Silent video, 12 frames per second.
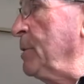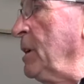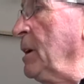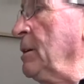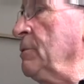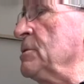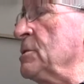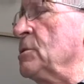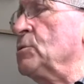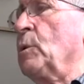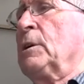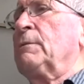here is a
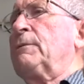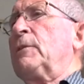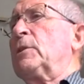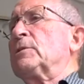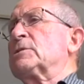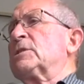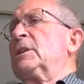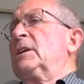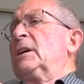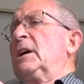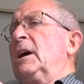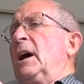12-volt
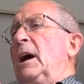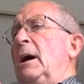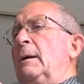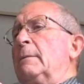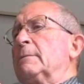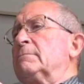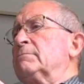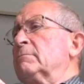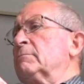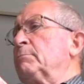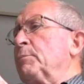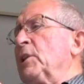
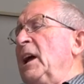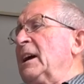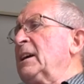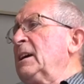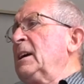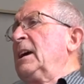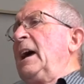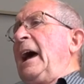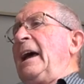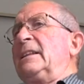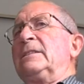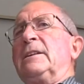plug
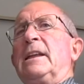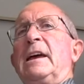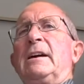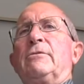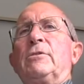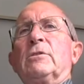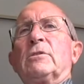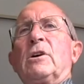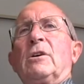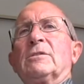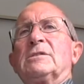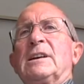and an aerial
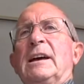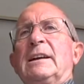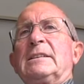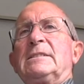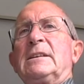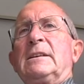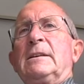contact.